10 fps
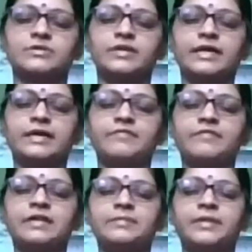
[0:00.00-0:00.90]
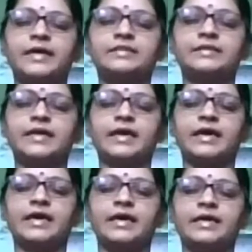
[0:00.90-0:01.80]
Recovery breath
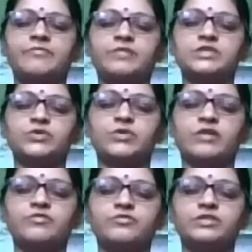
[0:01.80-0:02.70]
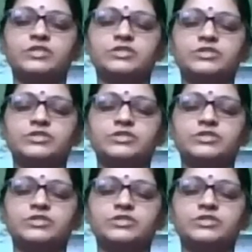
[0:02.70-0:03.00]
again once you have finished.